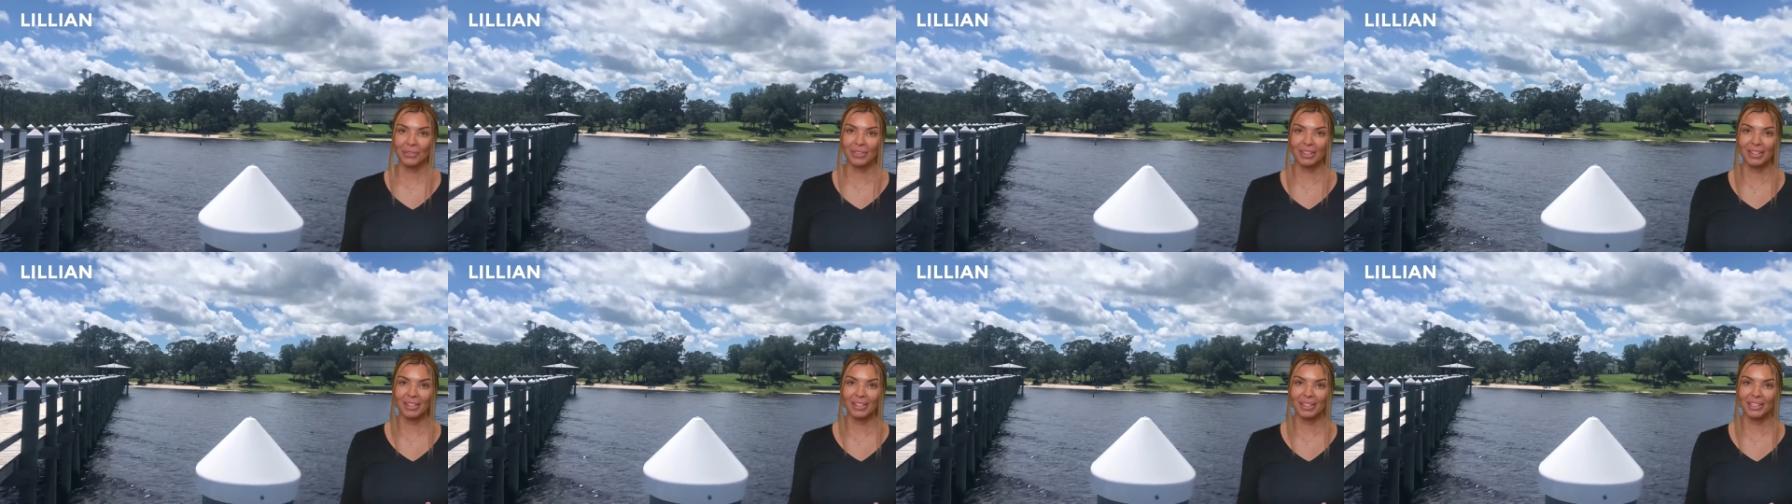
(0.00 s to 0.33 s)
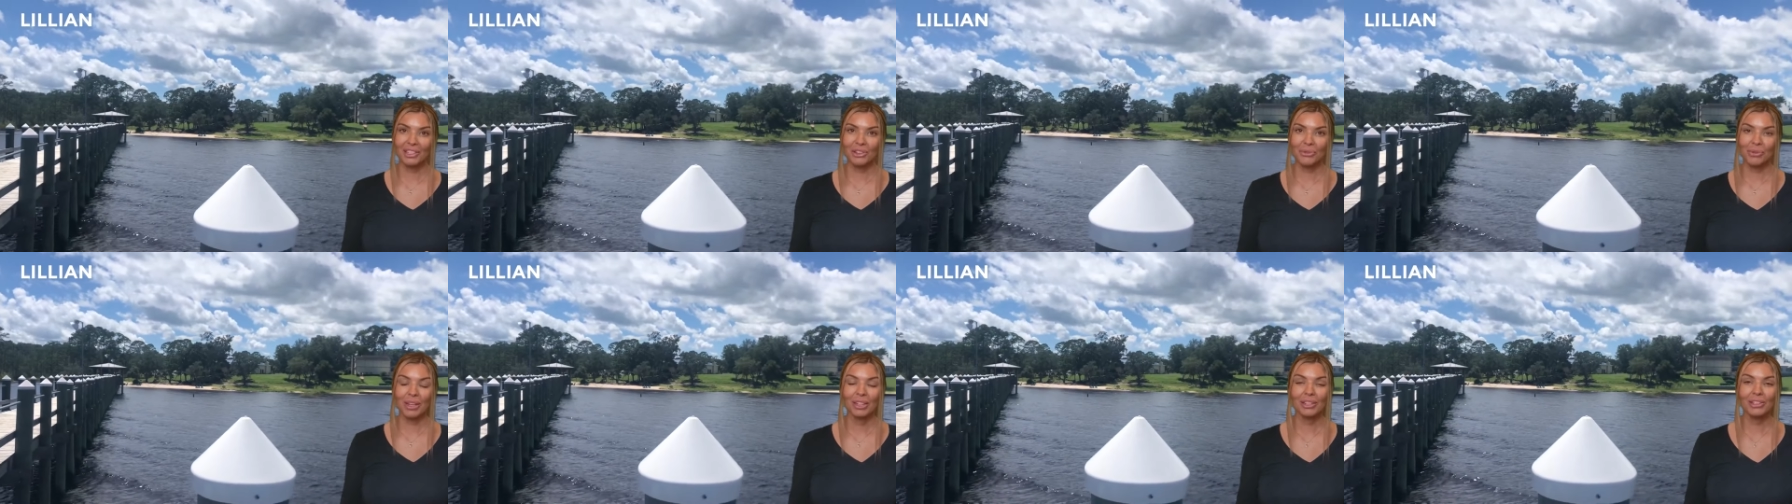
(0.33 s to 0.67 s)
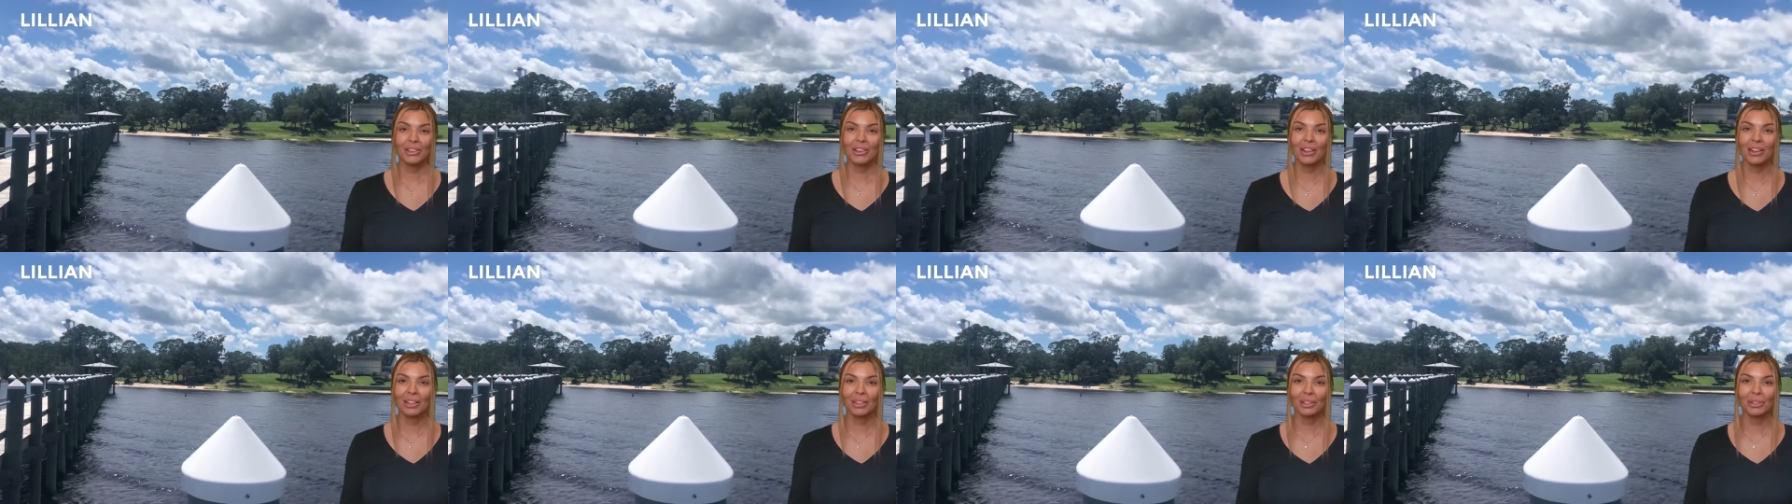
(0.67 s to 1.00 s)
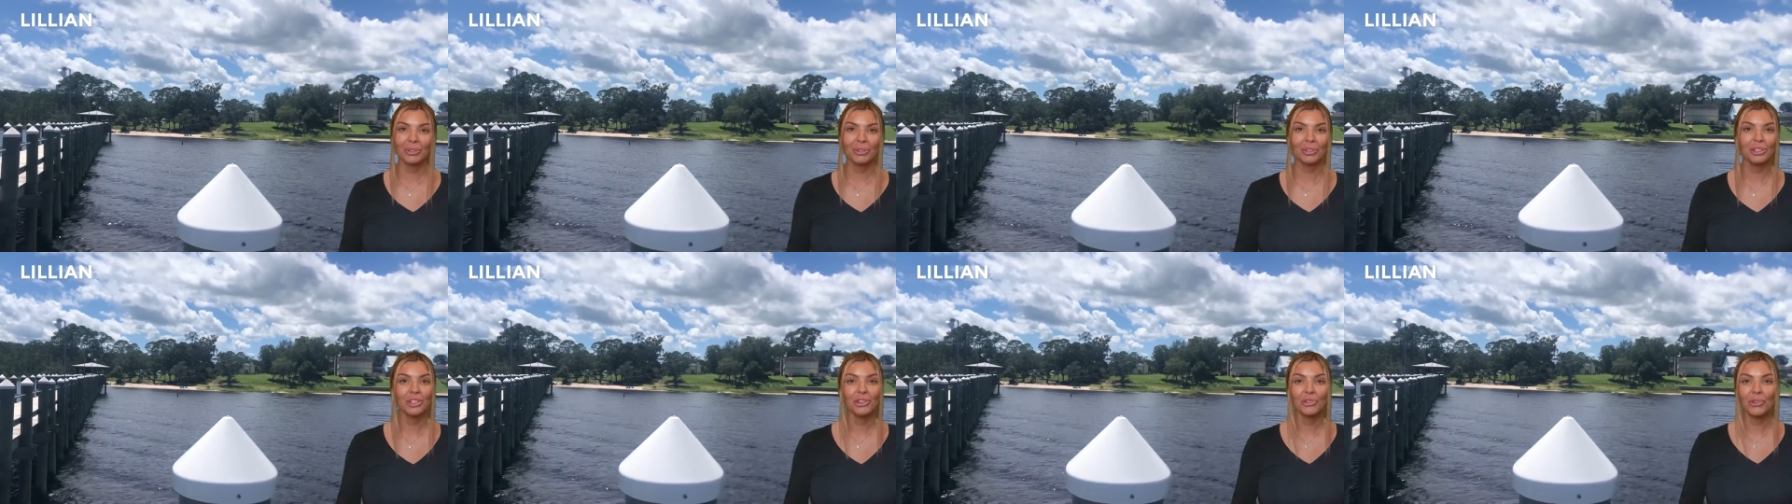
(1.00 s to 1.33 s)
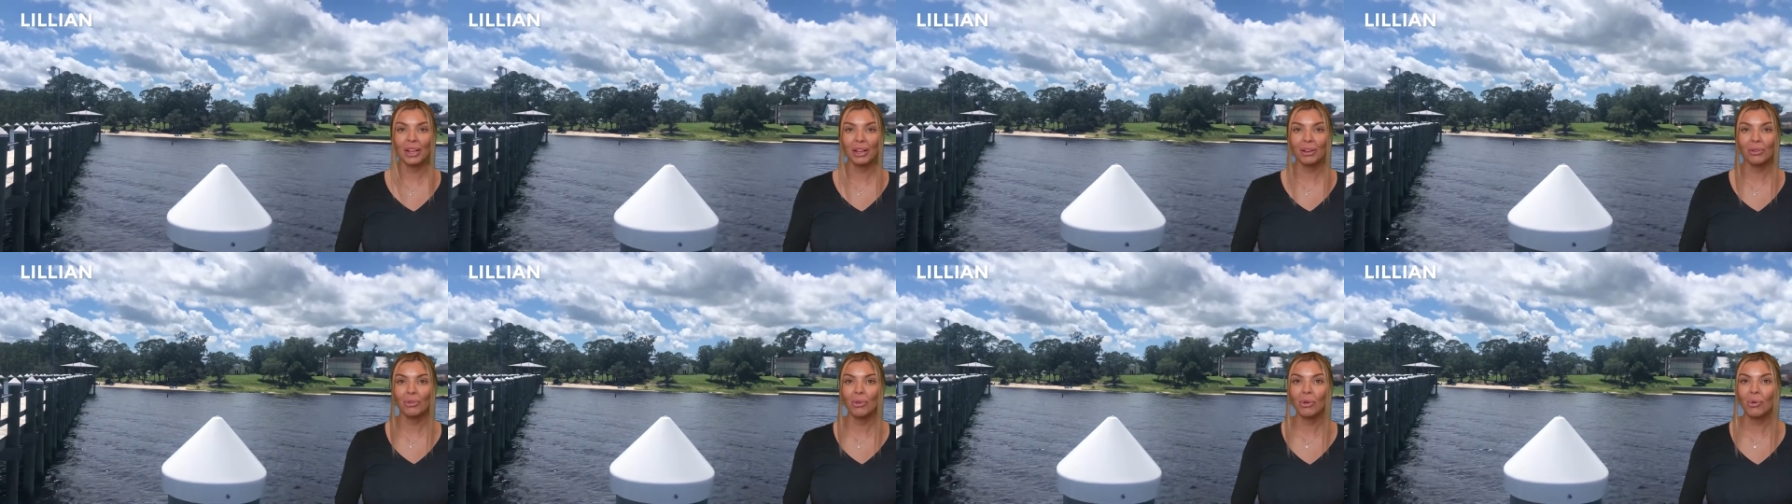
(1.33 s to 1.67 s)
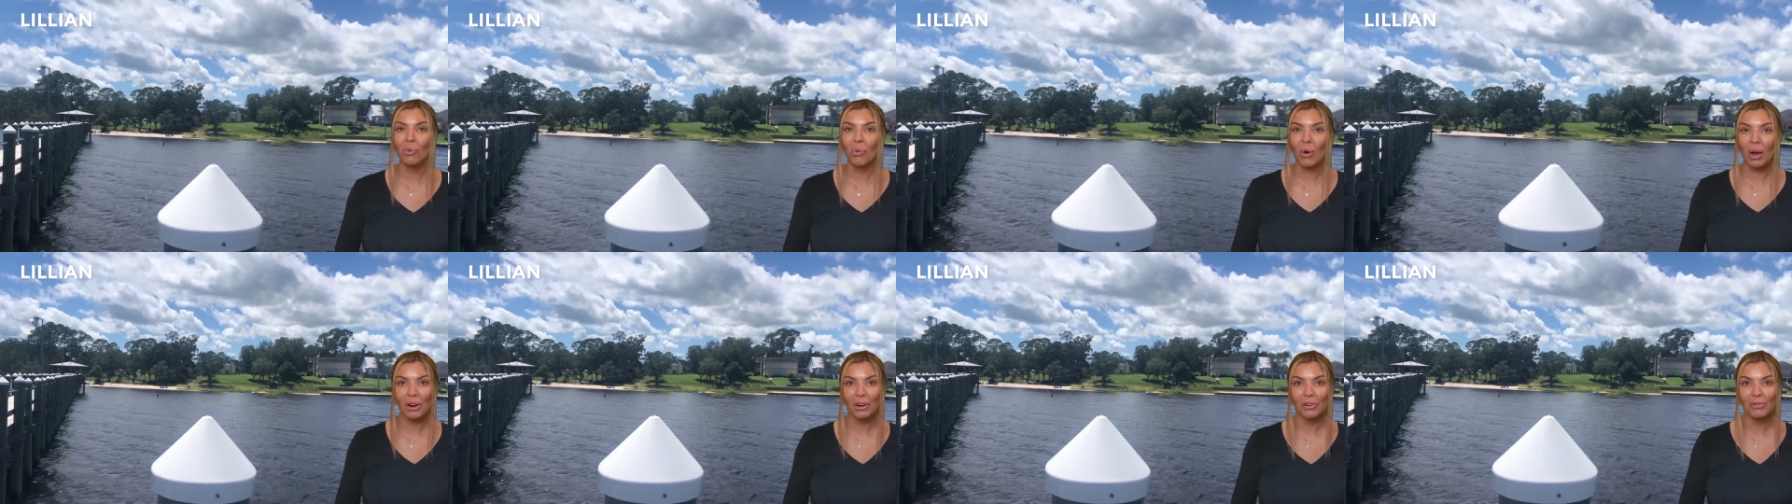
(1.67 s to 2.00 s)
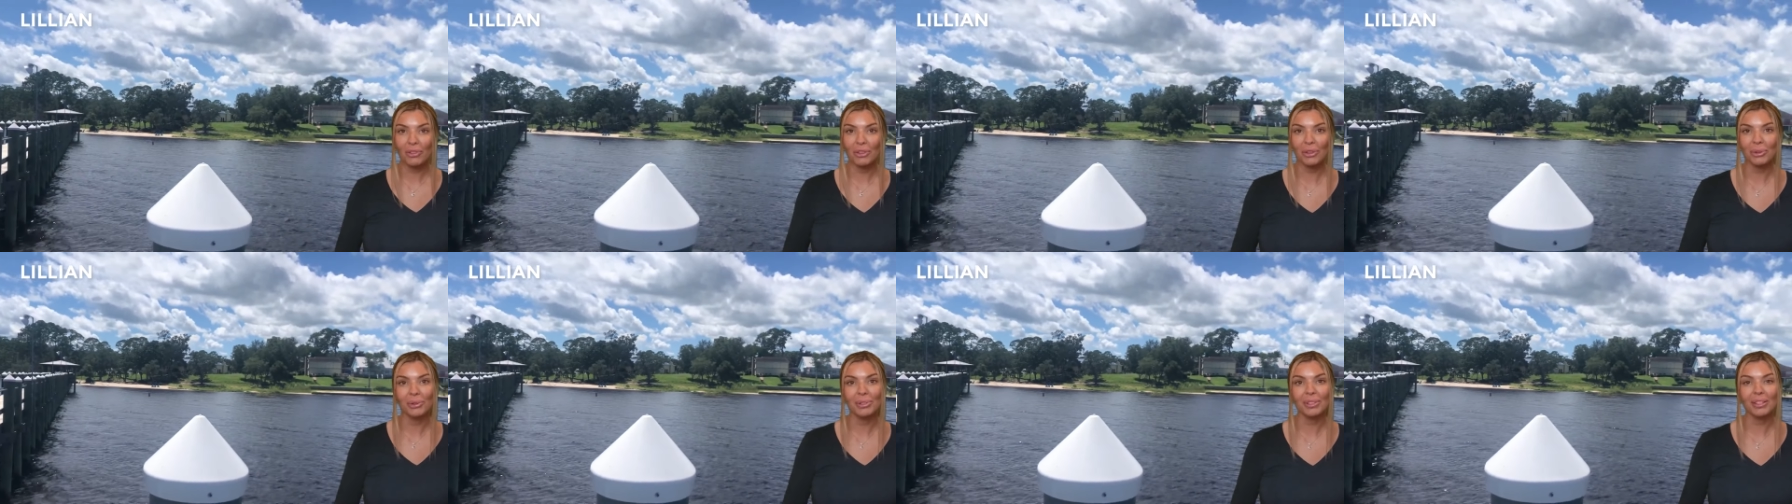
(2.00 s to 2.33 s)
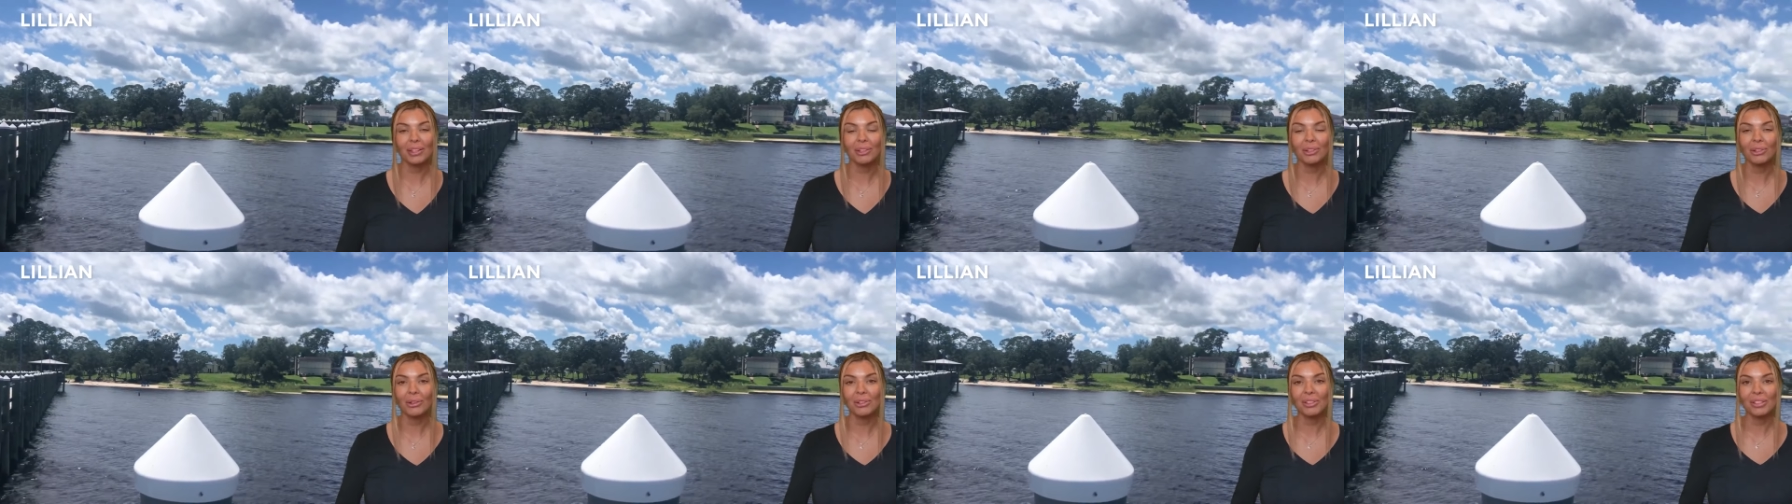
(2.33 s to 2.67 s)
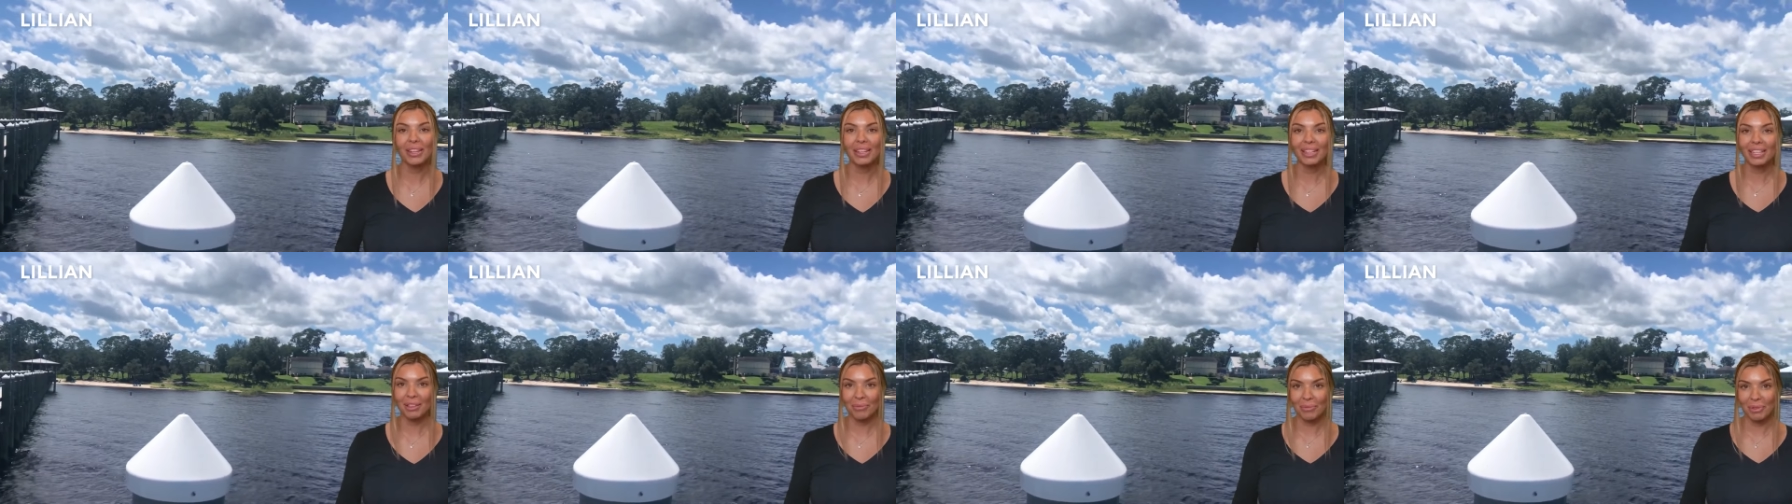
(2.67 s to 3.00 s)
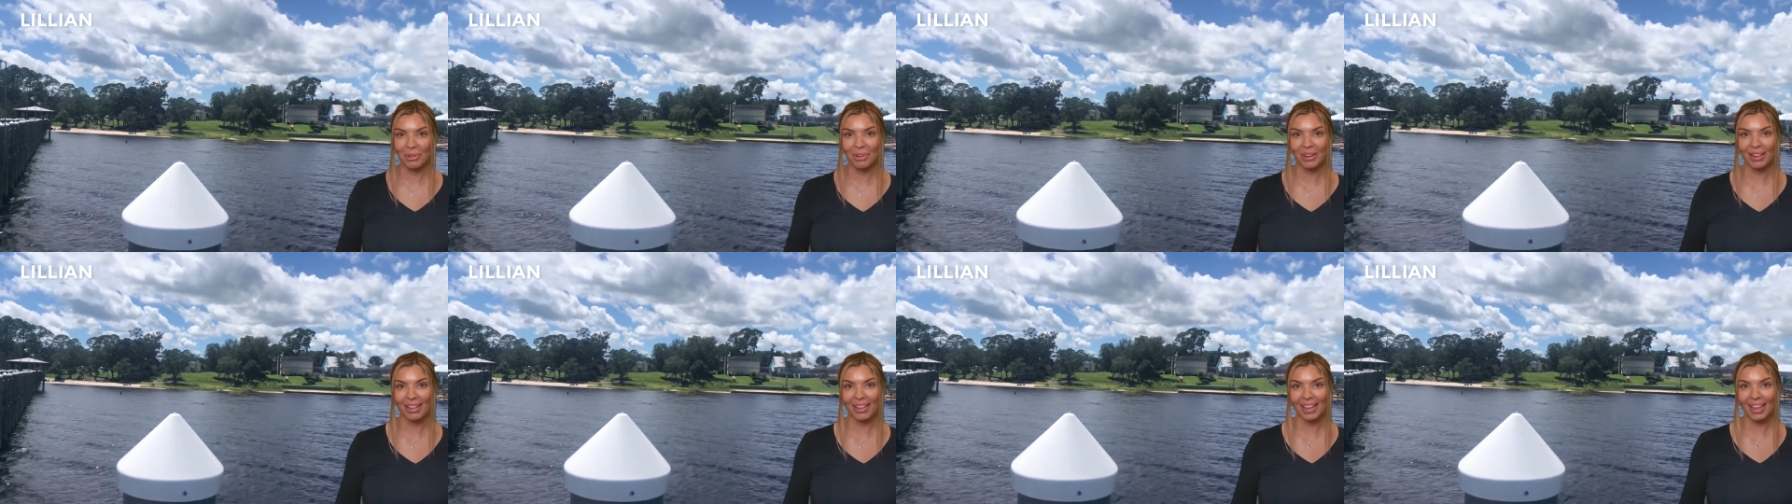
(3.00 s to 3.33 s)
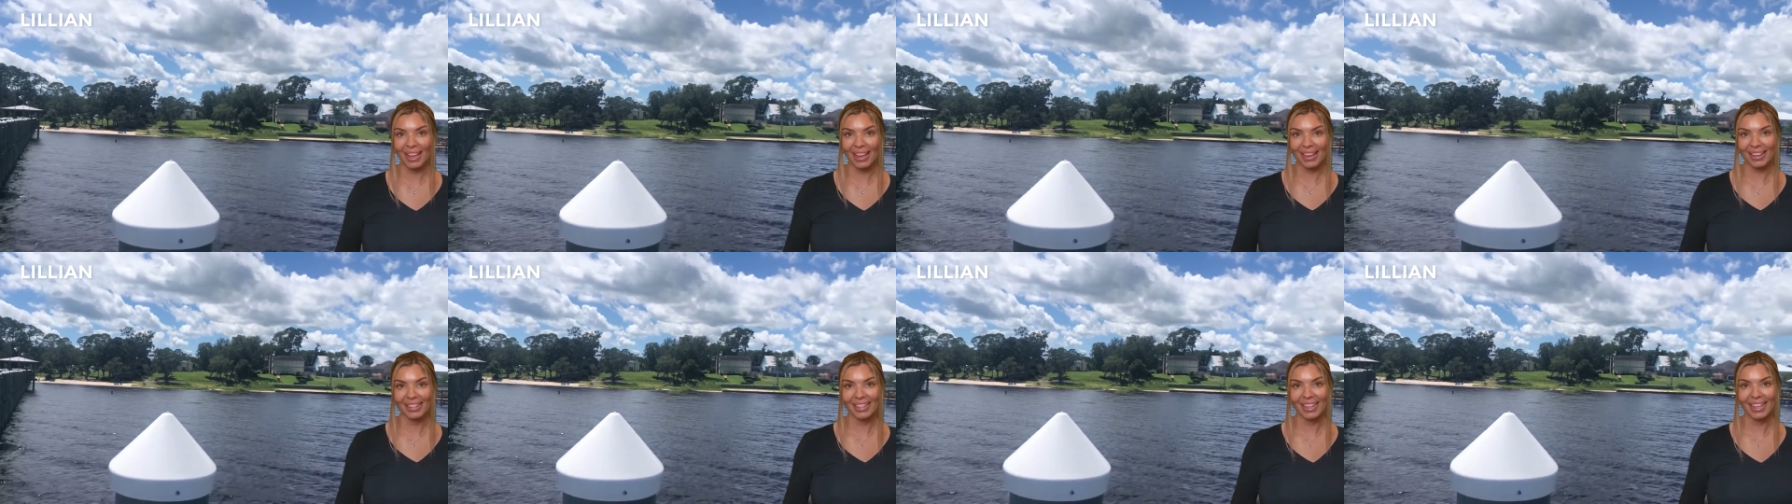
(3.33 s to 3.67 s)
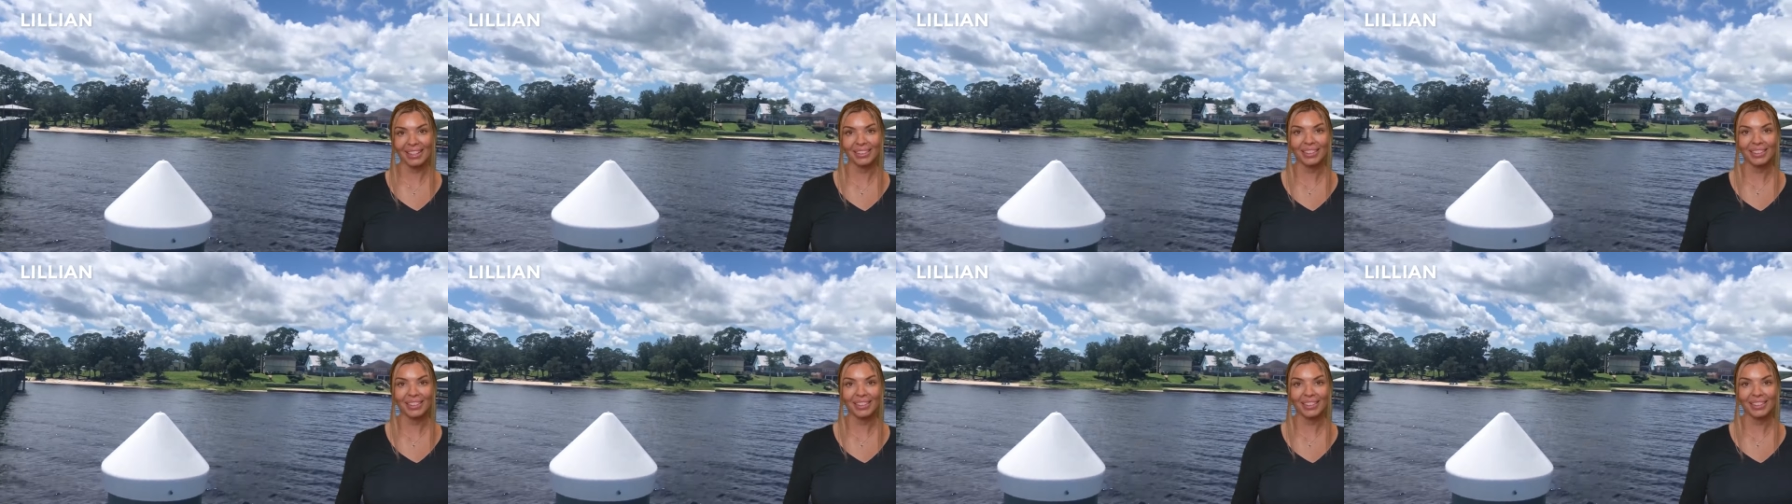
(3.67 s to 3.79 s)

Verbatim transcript: living situation includes tranquil water views, a close-knit community, and